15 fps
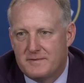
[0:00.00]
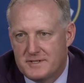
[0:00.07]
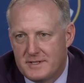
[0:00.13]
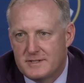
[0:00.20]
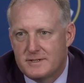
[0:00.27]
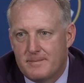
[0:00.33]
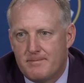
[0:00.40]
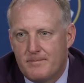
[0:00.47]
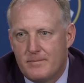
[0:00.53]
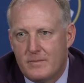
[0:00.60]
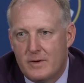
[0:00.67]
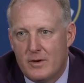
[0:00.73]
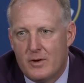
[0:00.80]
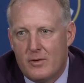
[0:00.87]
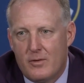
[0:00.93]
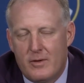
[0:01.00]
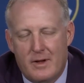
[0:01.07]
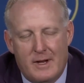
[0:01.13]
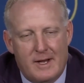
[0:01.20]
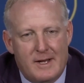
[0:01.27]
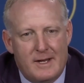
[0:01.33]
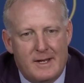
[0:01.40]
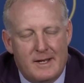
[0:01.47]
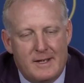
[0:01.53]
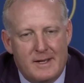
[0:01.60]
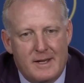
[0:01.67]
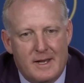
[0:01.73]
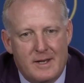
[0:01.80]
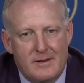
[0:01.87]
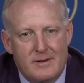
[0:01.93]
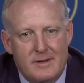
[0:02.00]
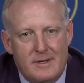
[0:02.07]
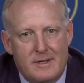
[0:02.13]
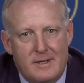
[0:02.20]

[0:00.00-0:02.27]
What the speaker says: system, you know, and